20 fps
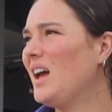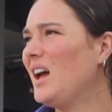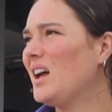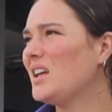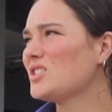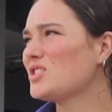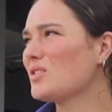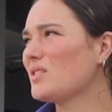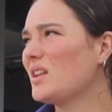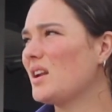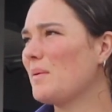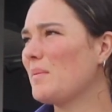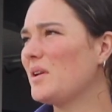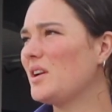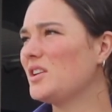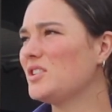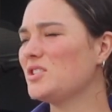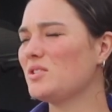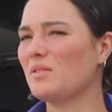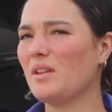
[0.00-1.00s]
And so then I'm
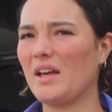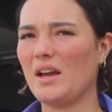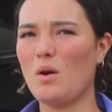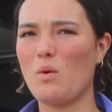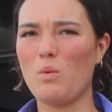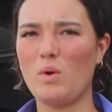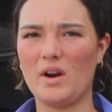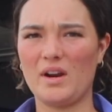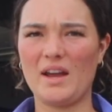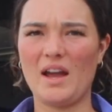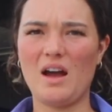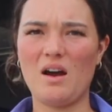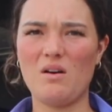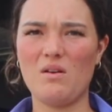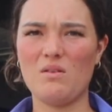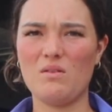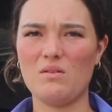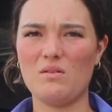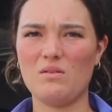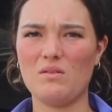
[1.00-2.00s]
gonna do like a
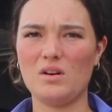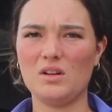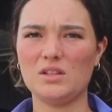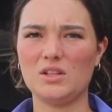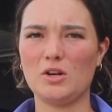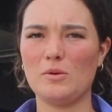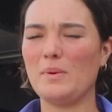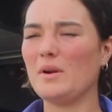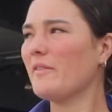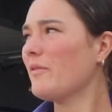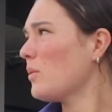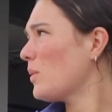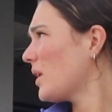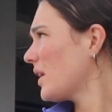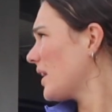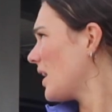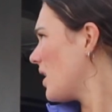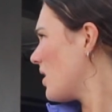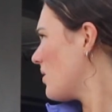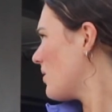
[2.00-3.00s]
workout, a little bit of a
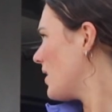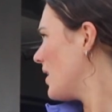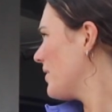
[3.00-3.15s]
workout.